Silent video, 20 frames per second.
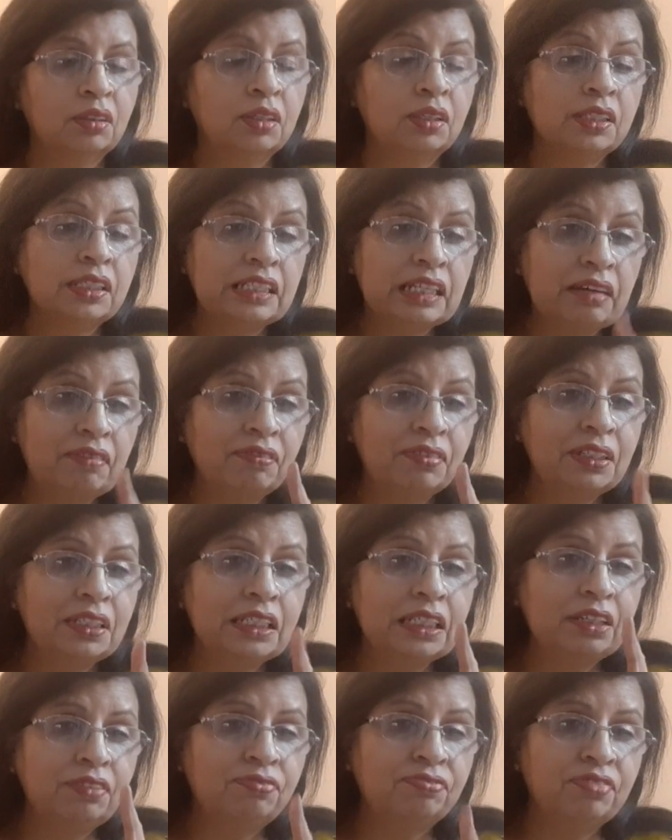
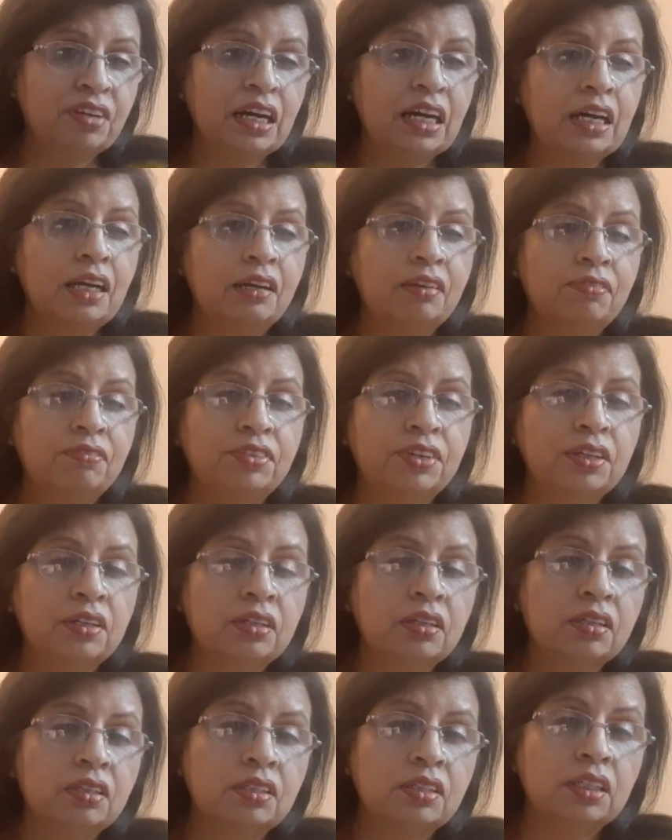75
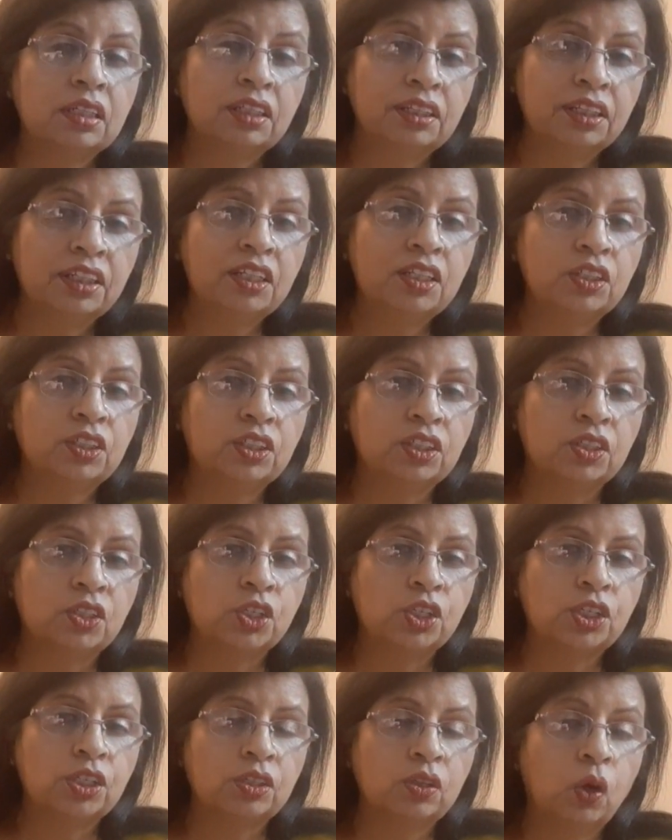years
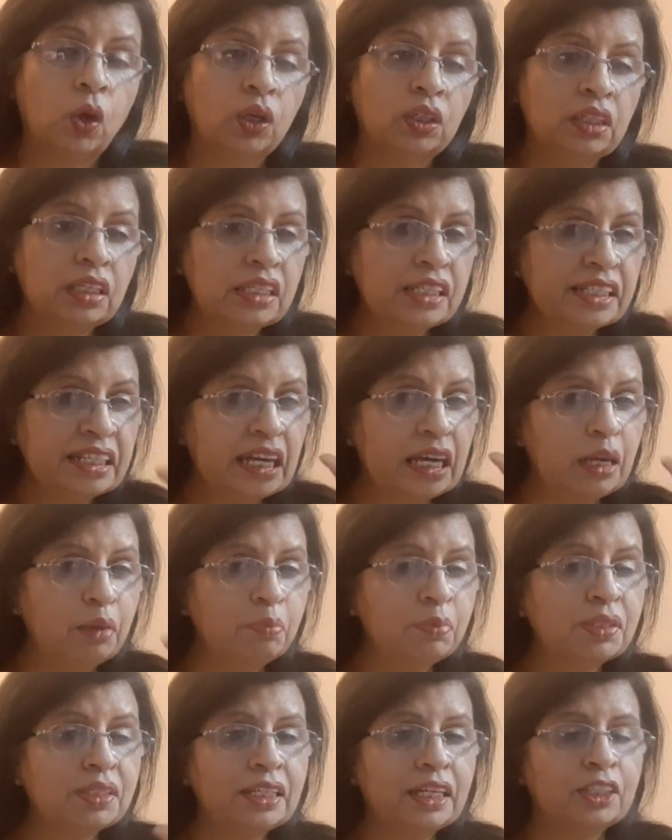research on the
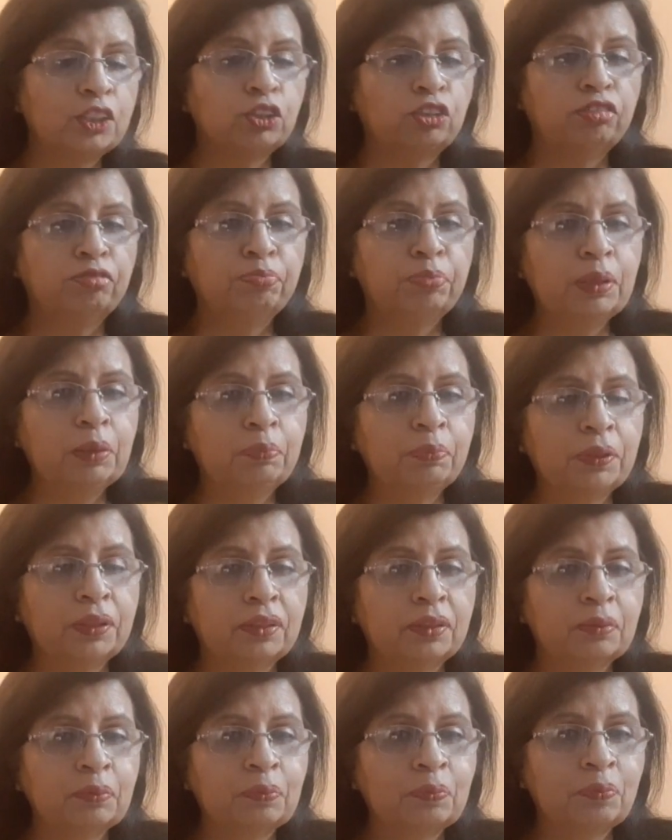same set of
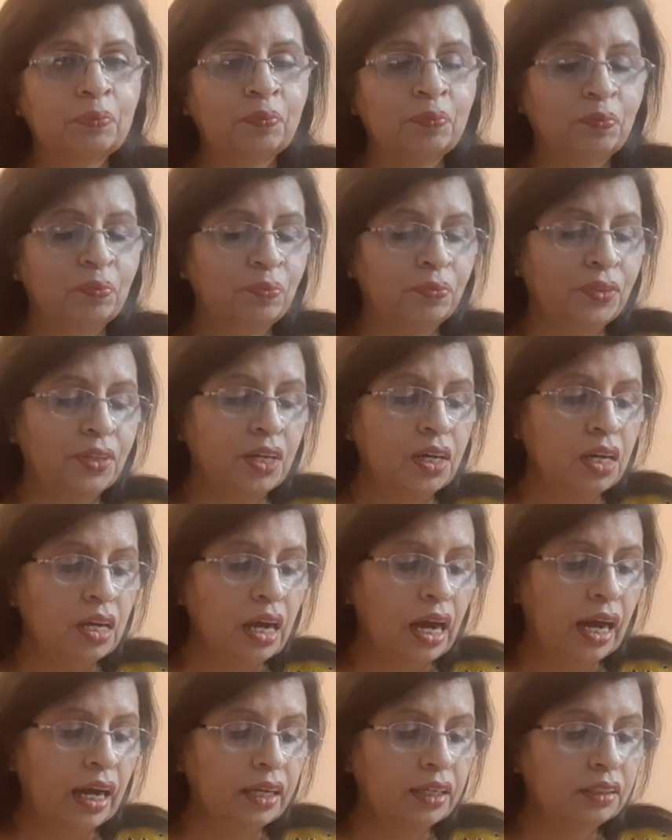people.
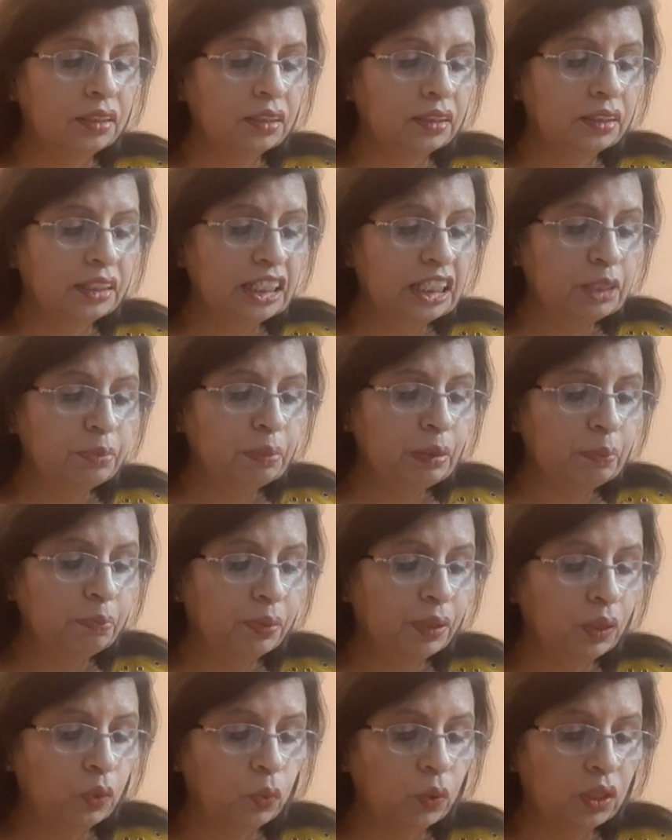And these
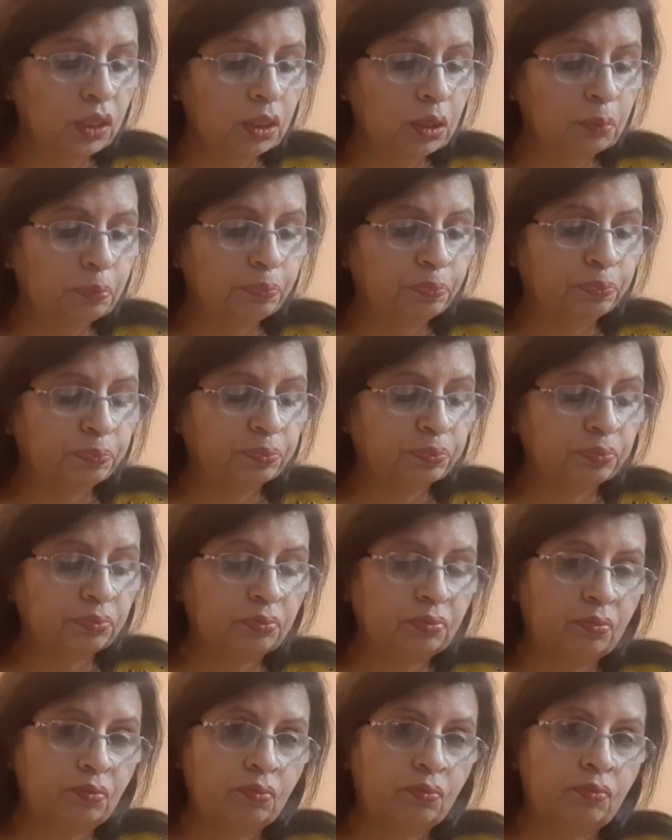people were
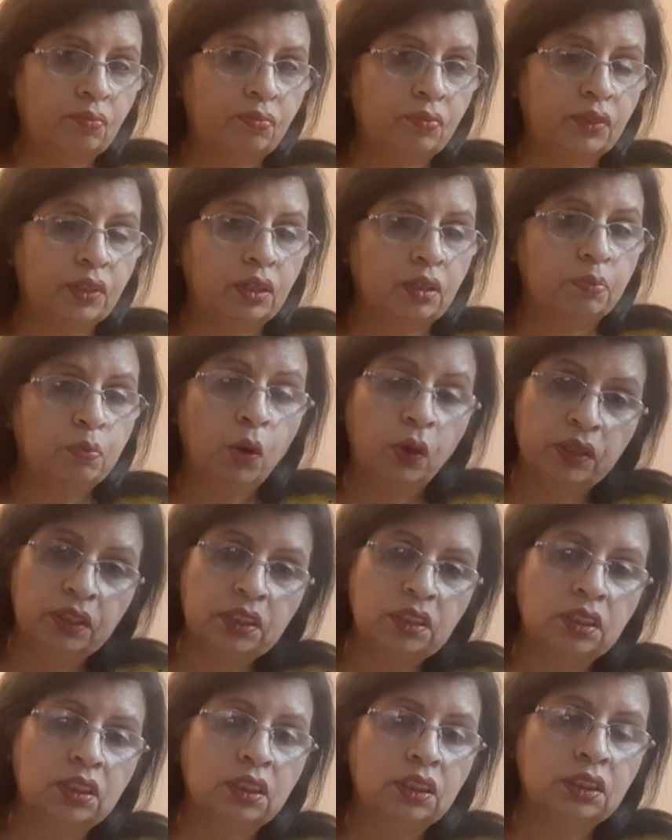
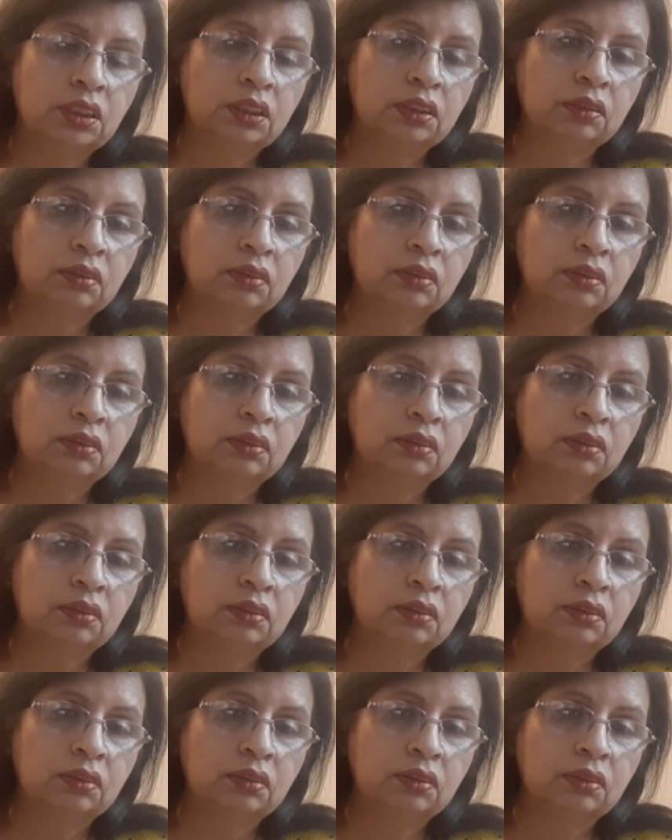monitored